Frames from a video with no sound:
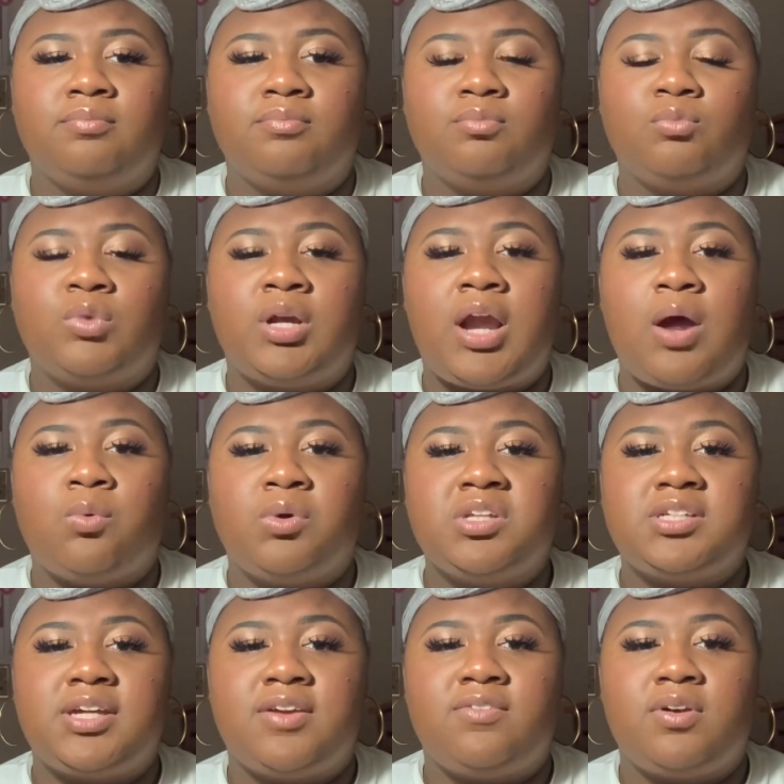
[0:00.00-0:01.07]
when I went
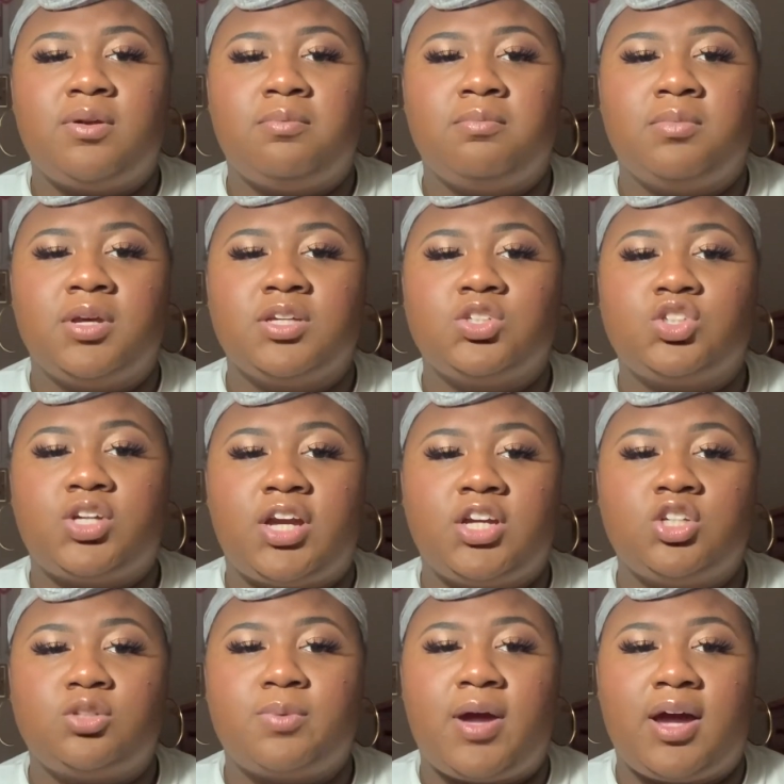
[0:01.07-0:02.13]
to give him his
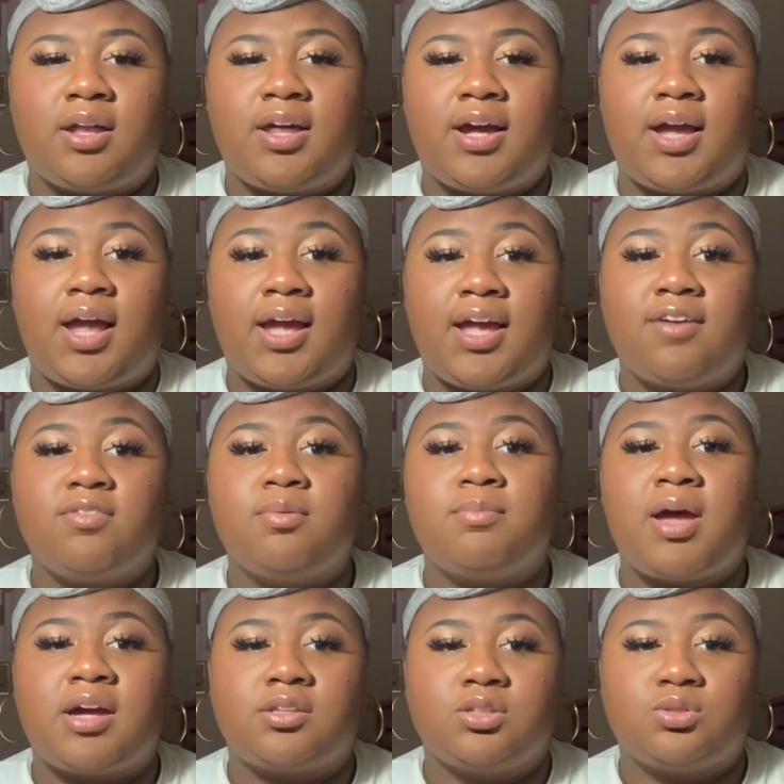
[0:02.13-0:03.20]
change back, like I gave him
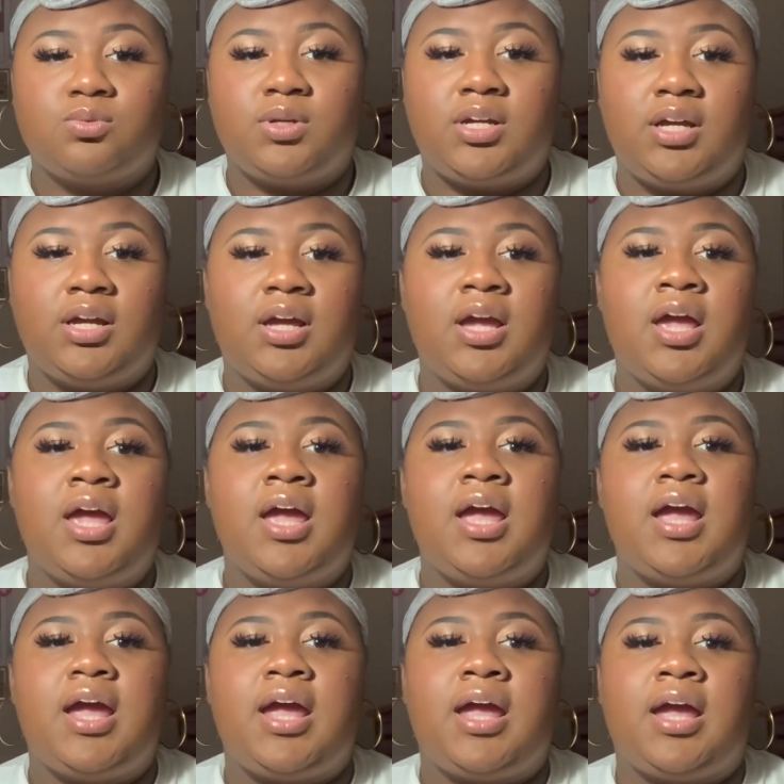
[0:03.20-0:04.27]
back the 20,
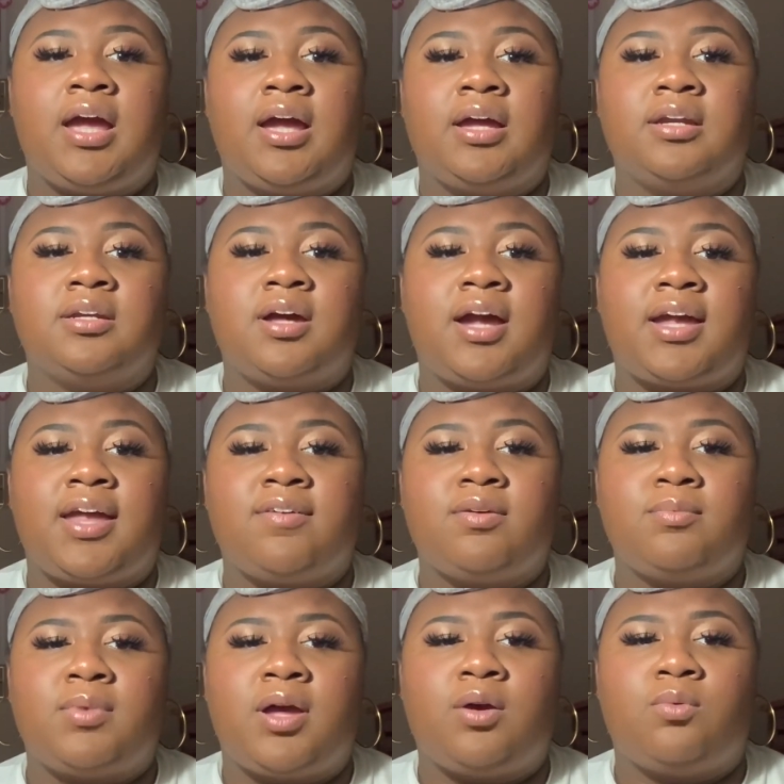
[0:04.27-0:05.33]
and I gave
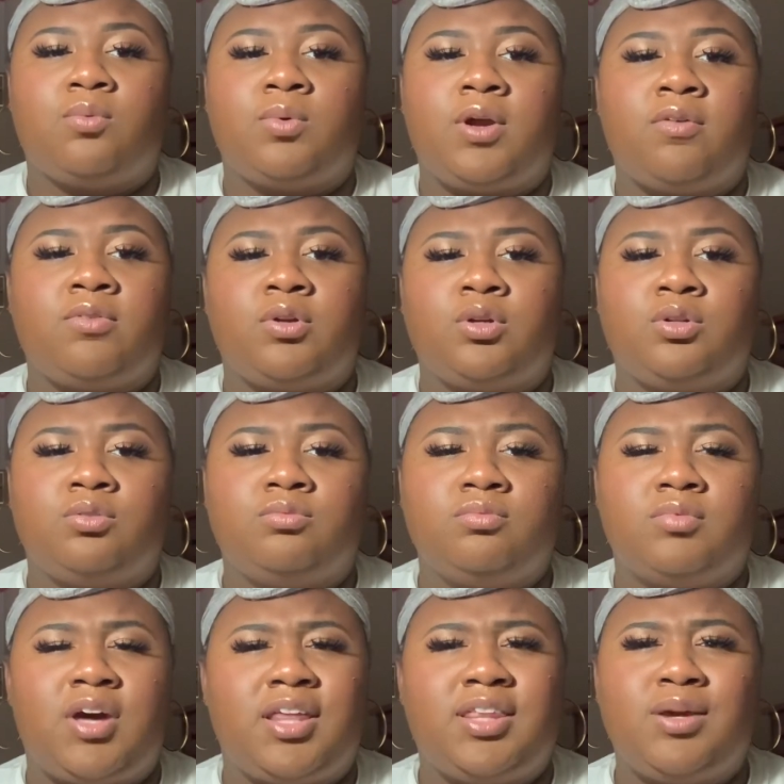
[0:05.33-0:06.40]
him like whatever,
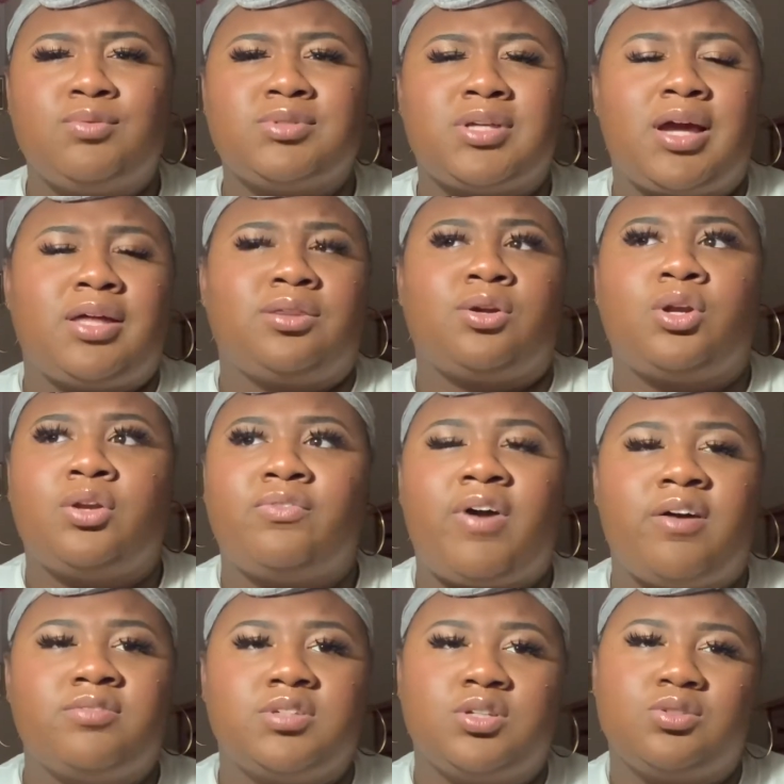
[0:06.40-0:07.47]
I think it was like
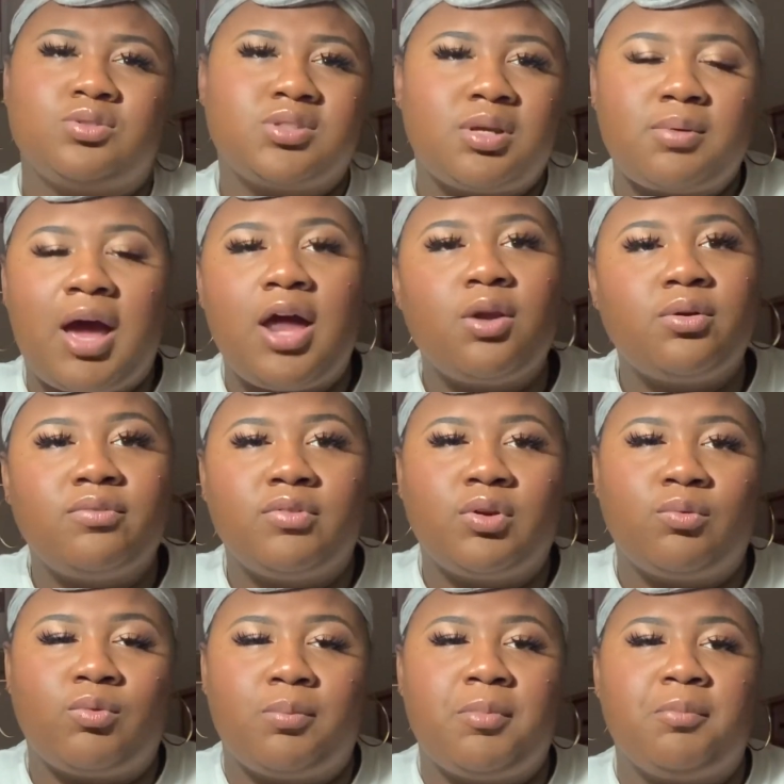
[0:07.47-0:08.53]
35 cents or something, I don't even
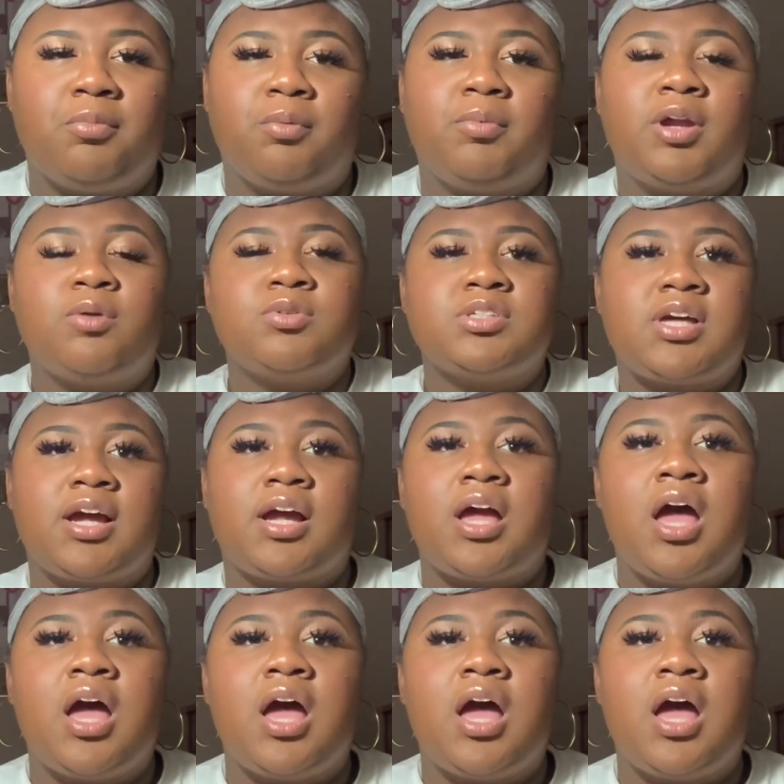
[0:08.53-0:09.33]
remember, but it was like